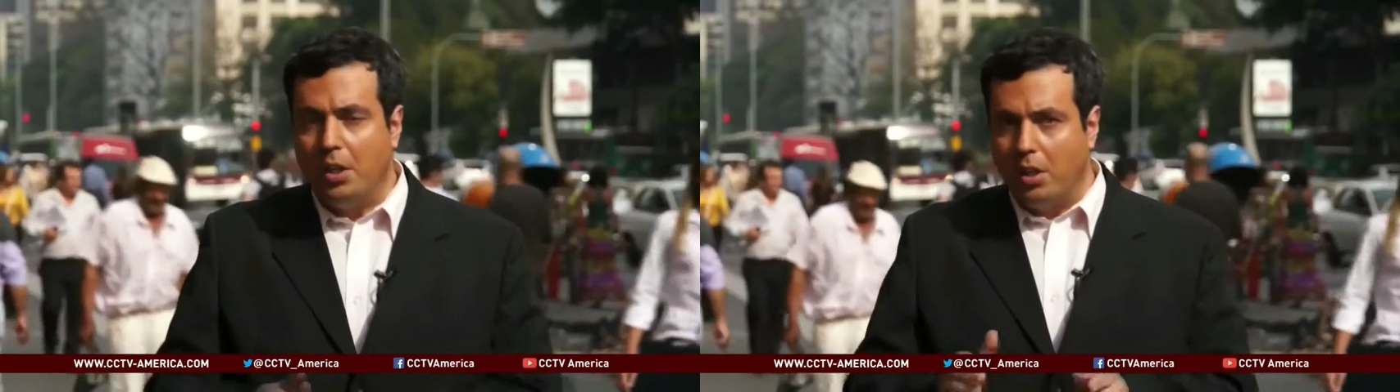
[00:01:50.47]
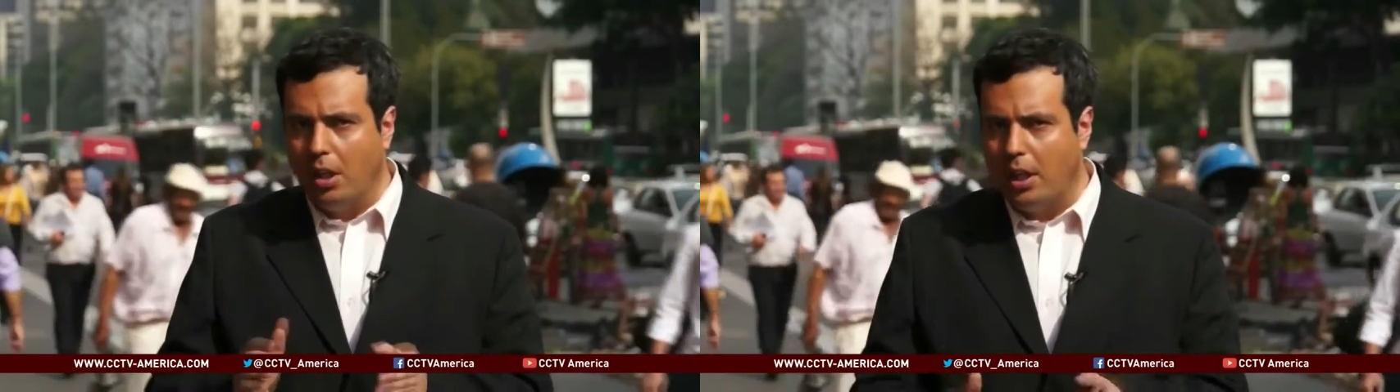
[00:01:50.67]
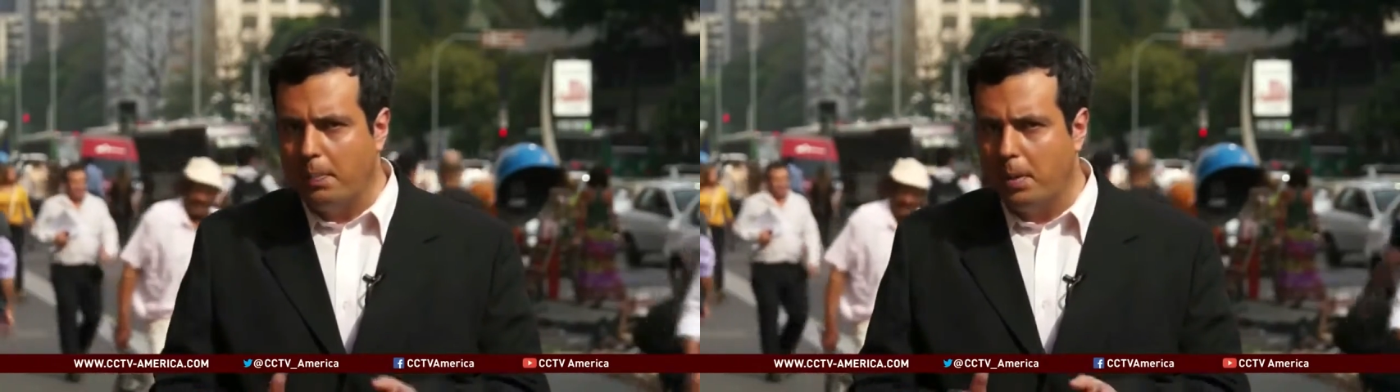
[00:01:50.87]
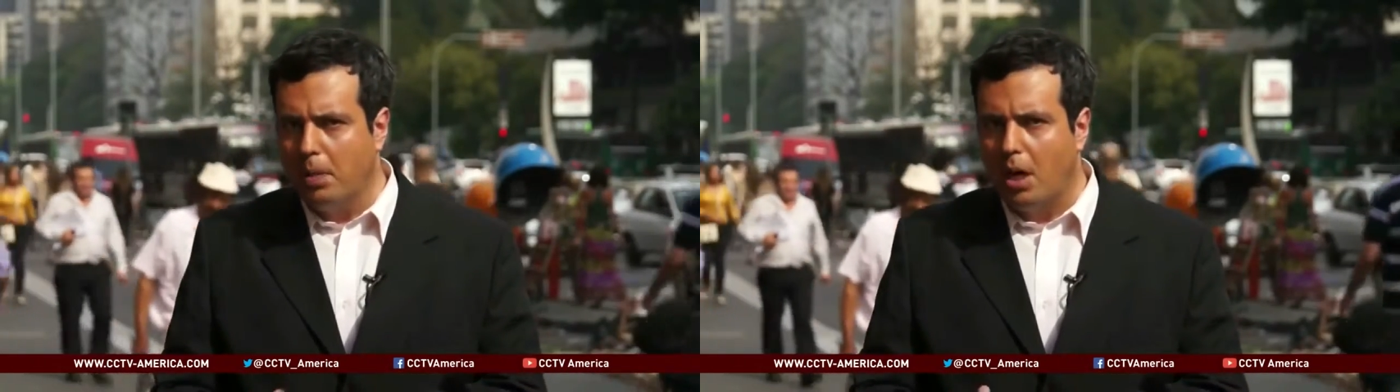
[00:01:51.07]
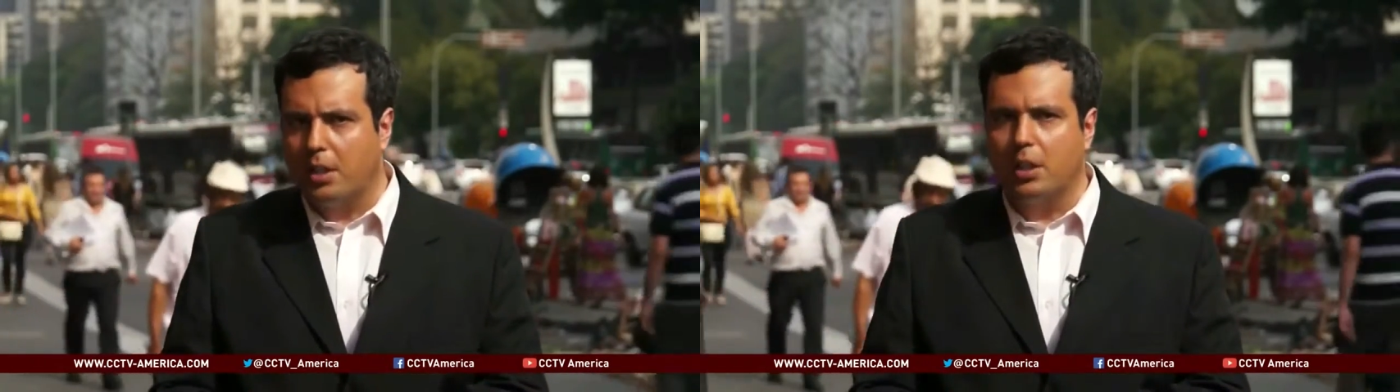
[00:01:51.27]
the labor
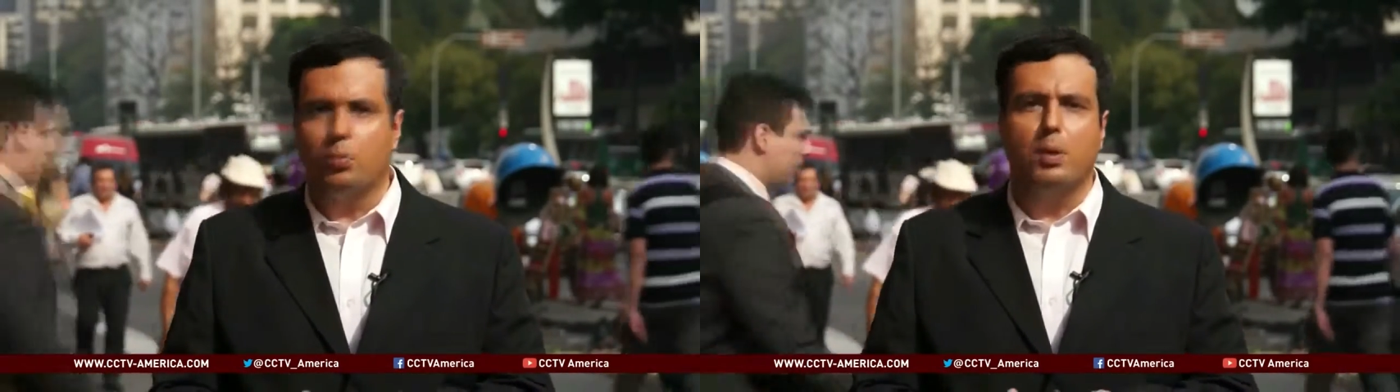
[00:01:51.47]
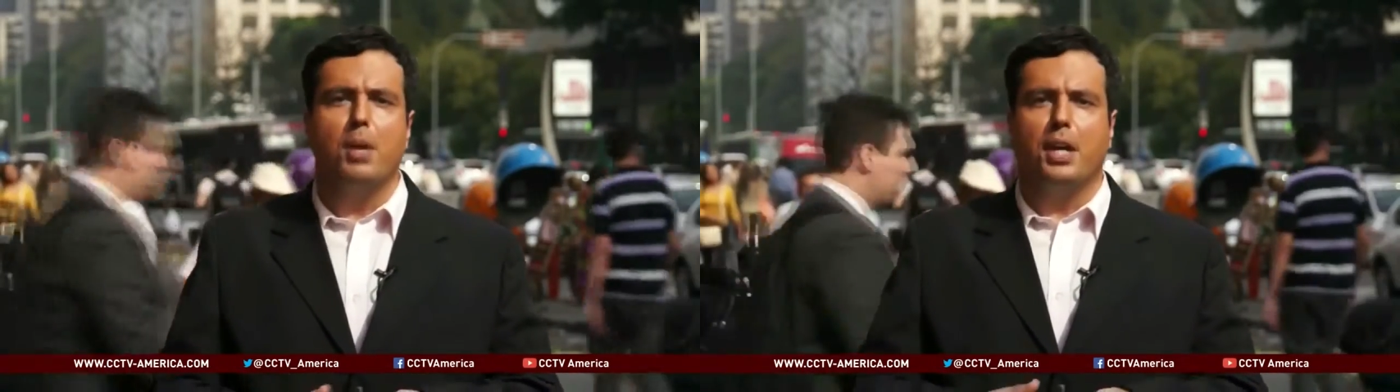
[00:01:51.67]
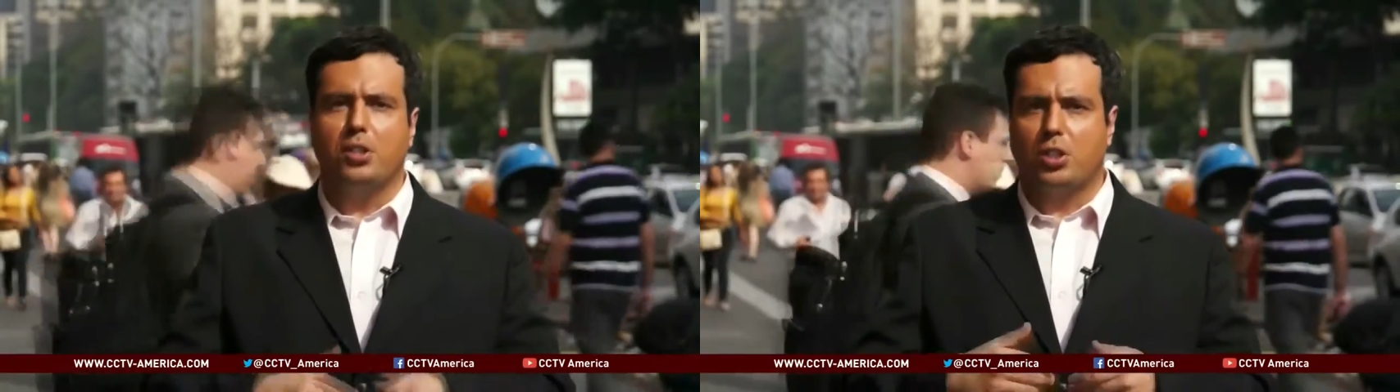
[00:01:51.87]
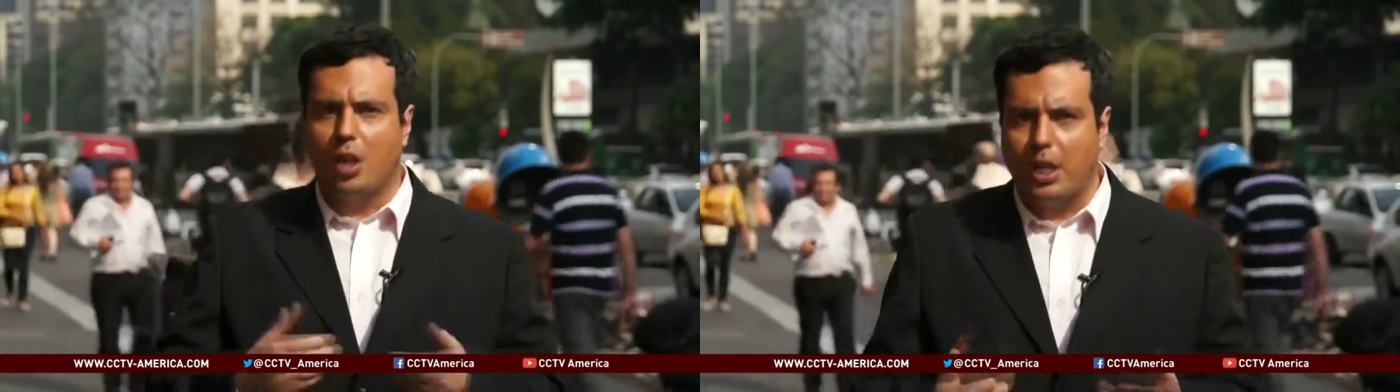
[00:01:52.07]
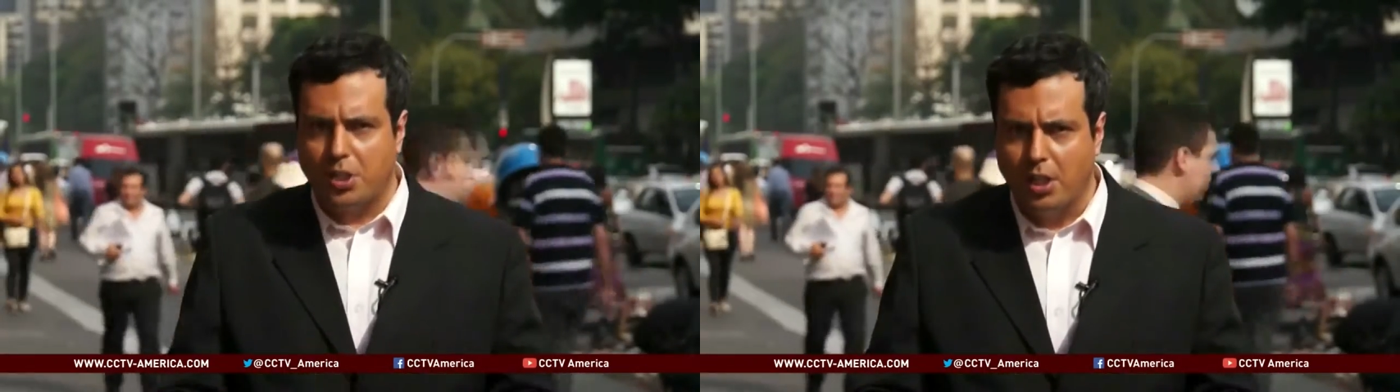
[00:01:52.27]
market remains
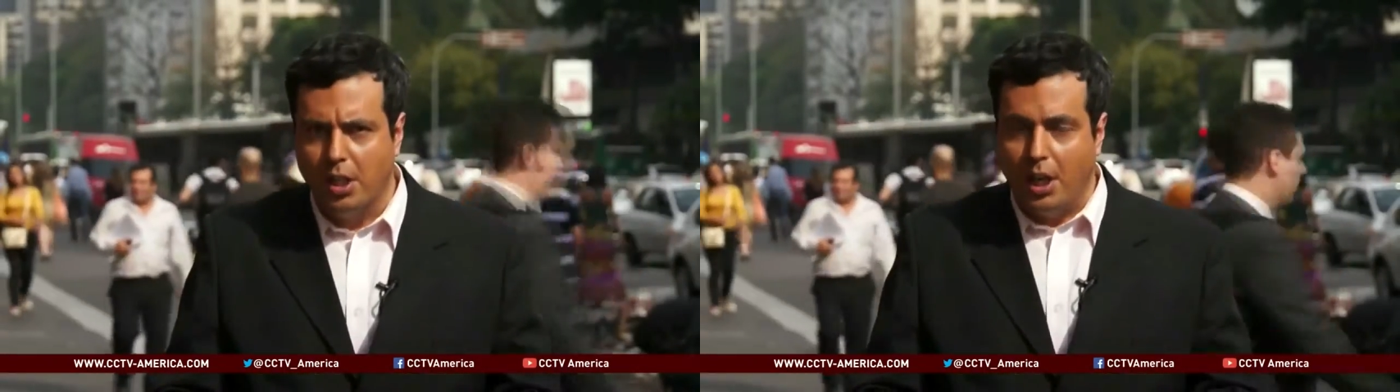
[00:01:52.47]
tight,